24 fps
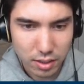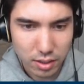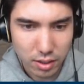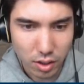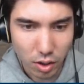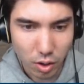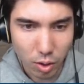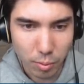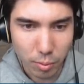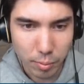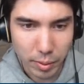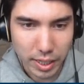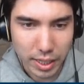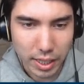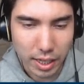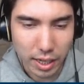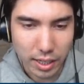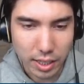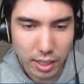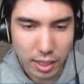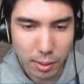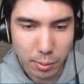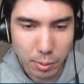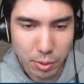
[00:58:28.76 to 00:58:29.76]
Oh my
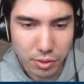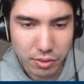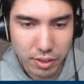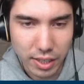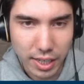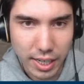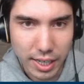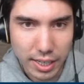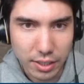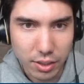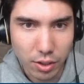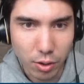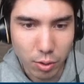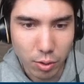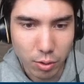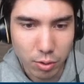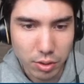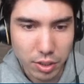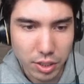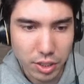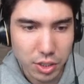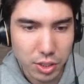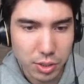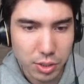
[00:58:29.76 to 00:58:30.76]
god, he almost flagged.
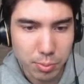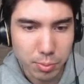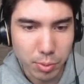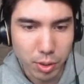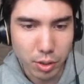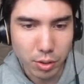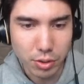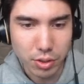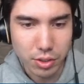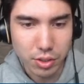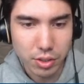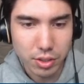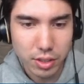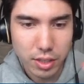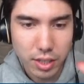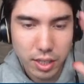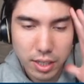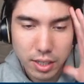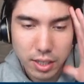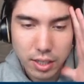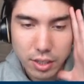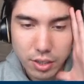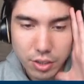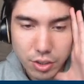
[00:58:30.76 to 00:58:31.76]
Holy smokes.
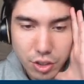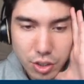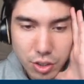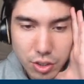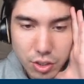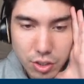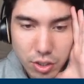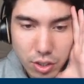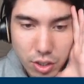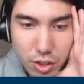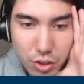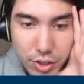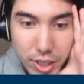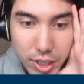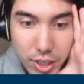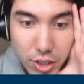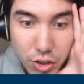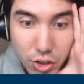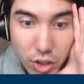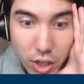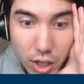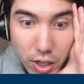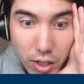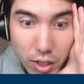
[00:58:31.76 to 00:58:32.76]
You just agree to
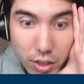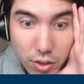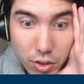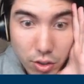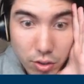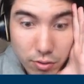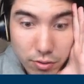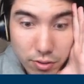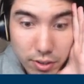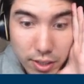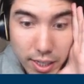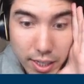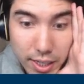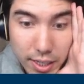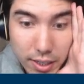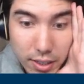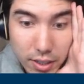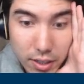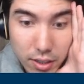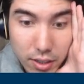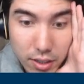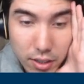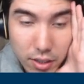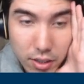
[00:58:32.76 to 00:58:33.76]
draw. Don't flag.
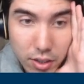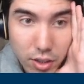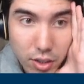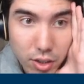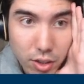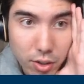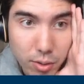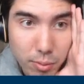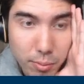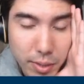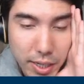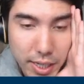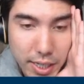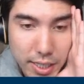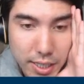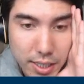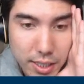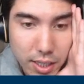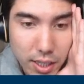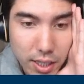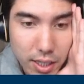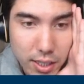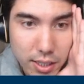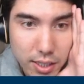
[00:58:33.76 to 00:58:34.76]
Oh my
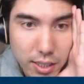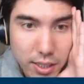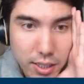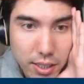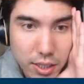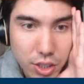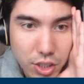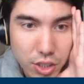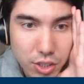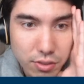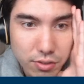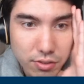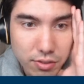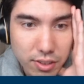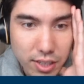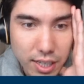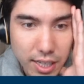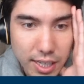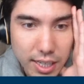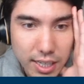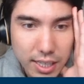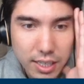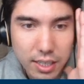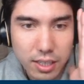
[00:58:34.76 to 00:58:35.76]
god, did he just
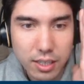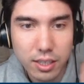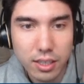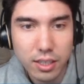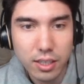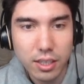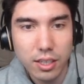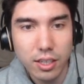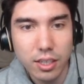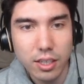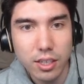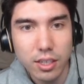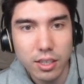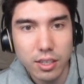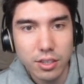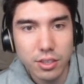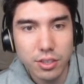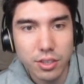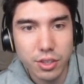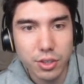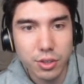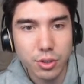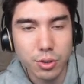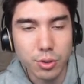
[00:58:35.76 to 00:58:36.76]
flag?
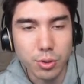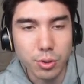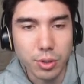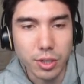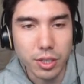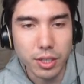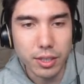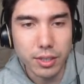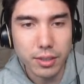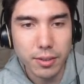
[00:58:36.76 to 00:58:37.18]
Dude.